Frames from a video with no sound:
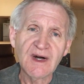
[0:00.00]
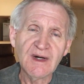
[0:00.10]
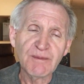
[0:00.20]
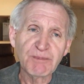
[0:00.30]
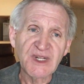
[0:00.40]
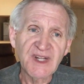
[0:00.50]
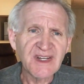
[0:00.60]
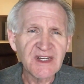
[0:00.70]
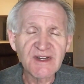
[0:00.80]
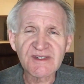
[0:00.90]
Um, but
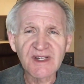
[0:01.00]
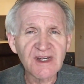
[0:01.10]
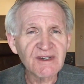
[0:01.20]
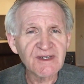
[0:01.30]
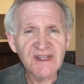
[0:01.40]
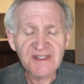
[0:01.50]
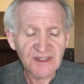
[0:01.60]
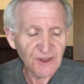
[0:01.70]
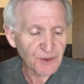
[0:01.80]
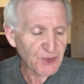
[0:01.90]
90 years later, they
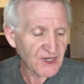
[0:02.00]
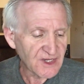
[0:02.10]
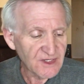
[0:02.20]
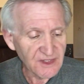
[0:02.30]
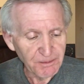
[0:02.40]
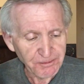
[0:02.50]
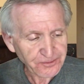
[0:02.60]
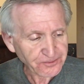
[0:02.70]
still look pretty good.